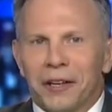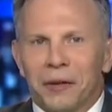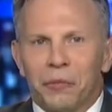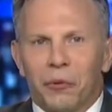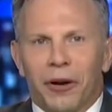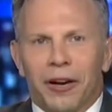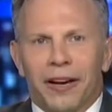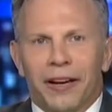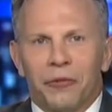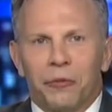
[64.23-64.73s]

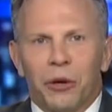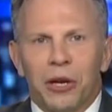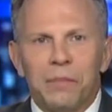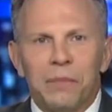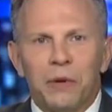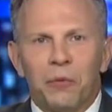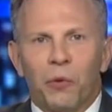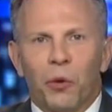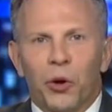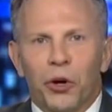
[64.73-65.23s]
Brian, we've
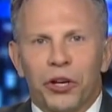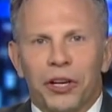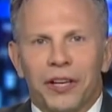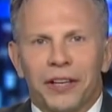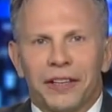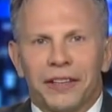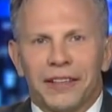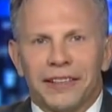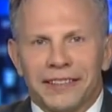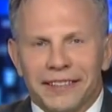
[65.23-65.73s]
been
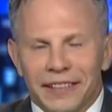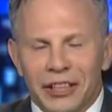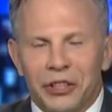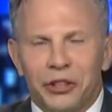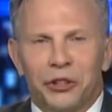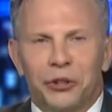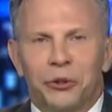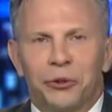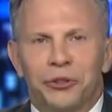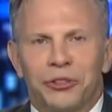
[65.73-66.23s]
working this
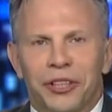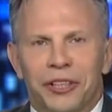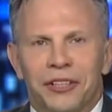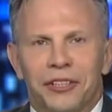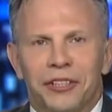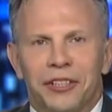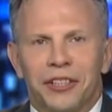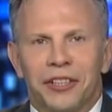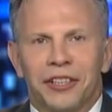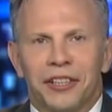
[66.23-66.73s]
issue
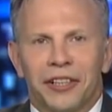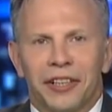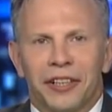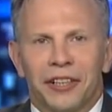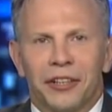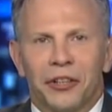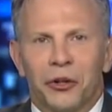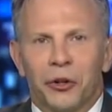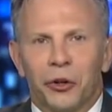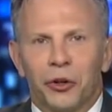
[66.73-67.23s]
since the
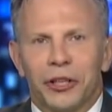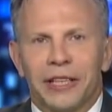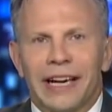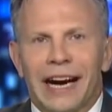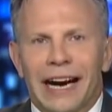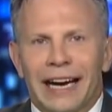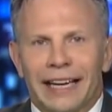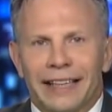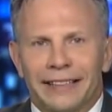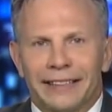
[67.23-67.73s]
early
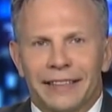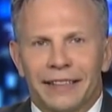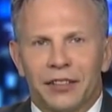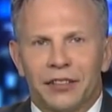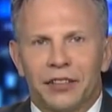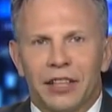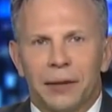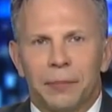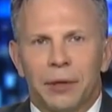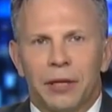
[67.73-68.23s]
90s,
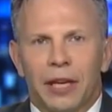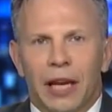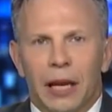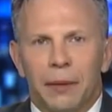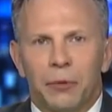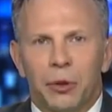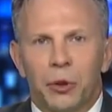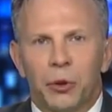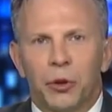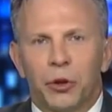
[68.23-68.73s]
since they
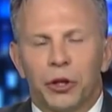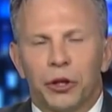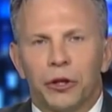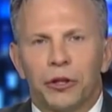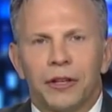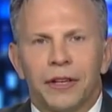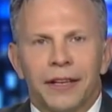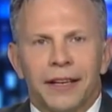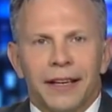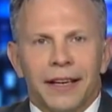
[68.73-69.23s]
became
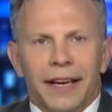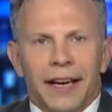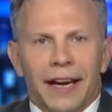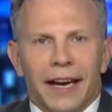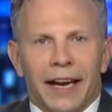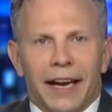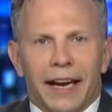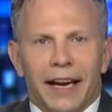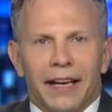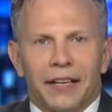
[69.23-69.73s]
nuclear,
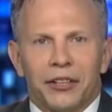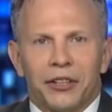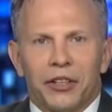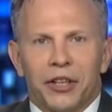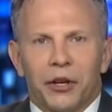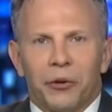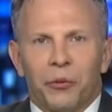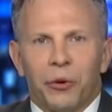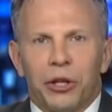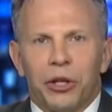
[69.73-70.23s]
and
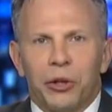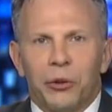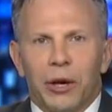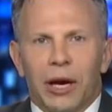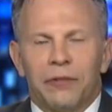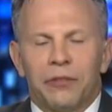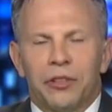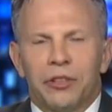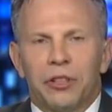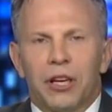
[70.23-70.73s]
we do
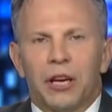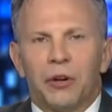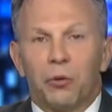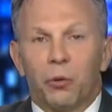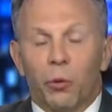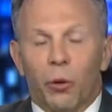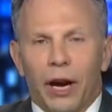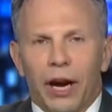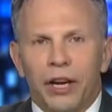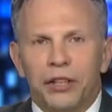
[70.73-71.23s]
have a
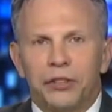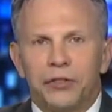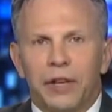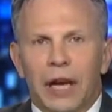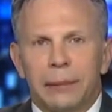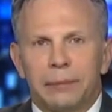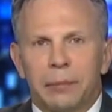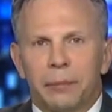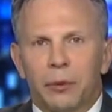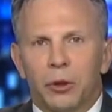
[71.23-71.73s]
range of
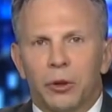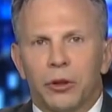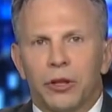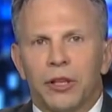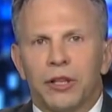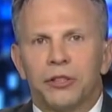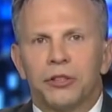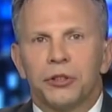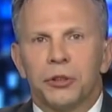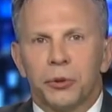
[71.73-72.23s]

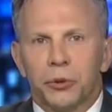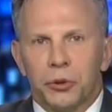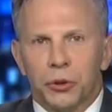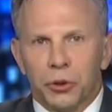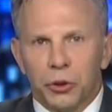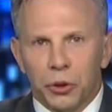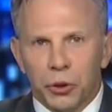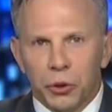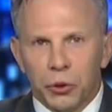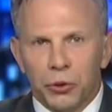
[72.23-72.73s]
capabilities to
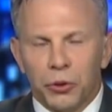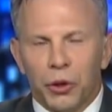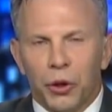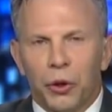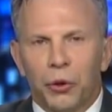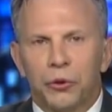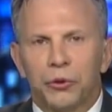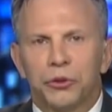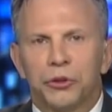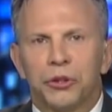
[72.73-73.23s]
include
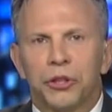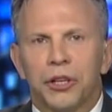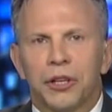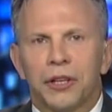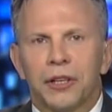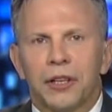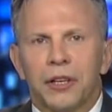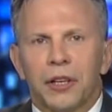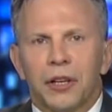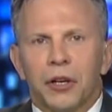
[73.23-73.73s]
those,
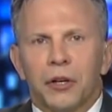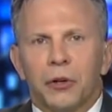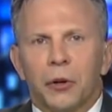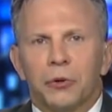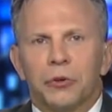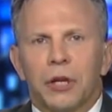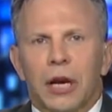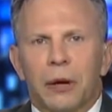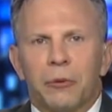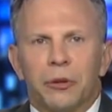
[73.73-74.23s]

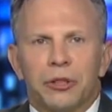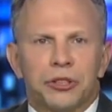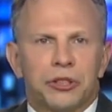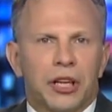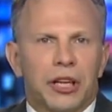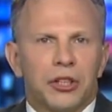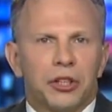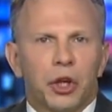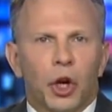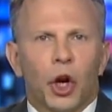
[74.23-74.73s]
I would
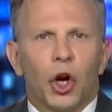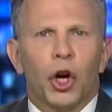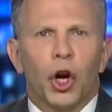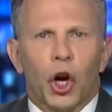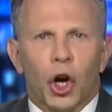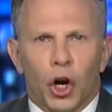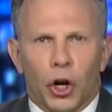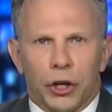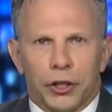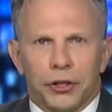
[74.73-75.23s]
say, dark
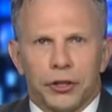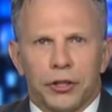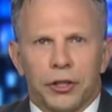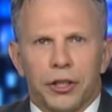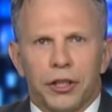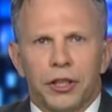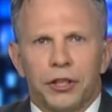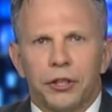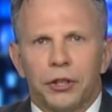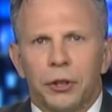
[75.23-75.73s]
arts,
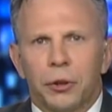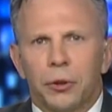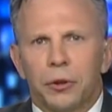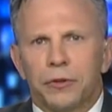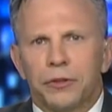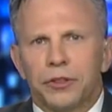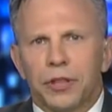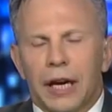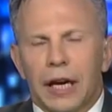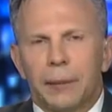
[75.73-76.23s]
the issue
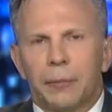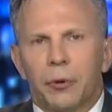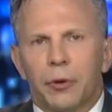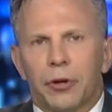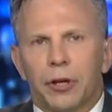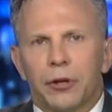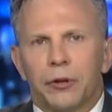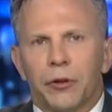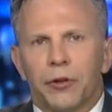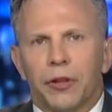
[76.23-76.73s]
of cyber
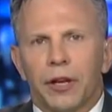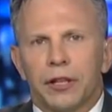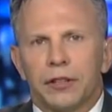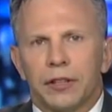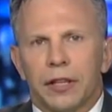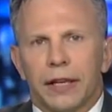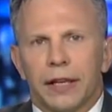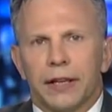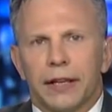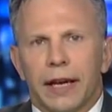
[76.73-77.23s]
and other
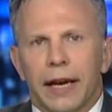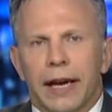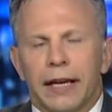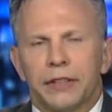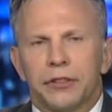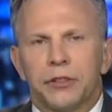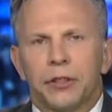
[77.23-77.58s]
things like that.